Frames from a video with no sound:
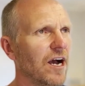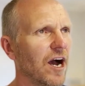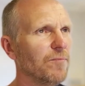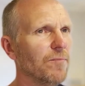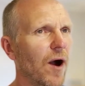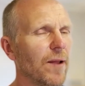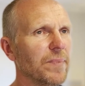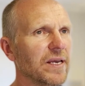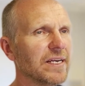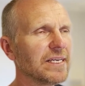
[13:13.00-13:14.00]
I might
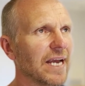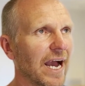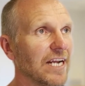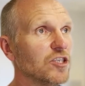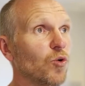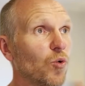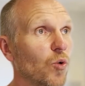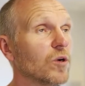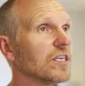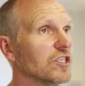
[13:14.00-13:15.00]
be engaged or
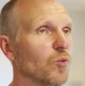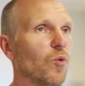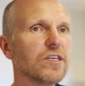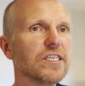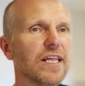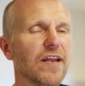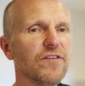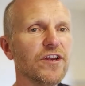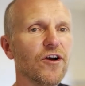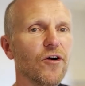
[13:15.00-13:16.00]
hooked into watching that
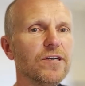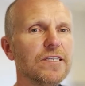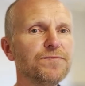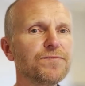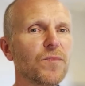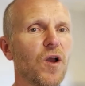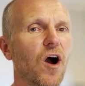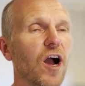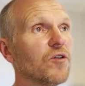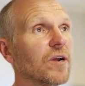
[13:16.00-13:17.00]
video.
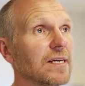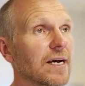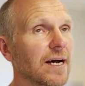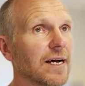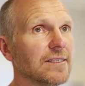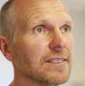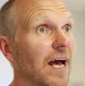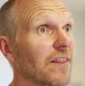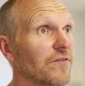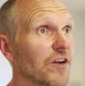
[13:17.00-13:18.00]
I could uh,
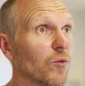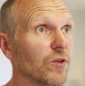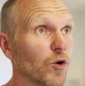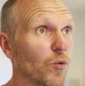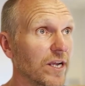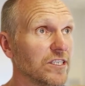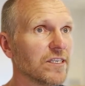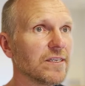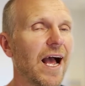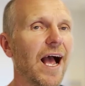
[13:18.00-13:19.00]
start the video with a
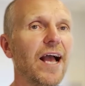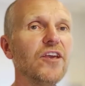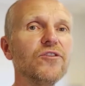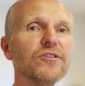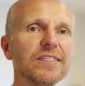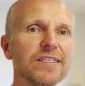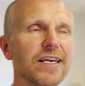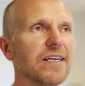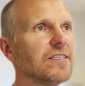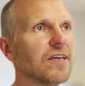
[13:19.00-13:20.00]
question. Are you sick
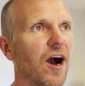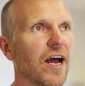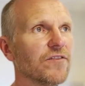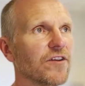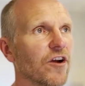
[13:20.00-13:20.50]
and tired of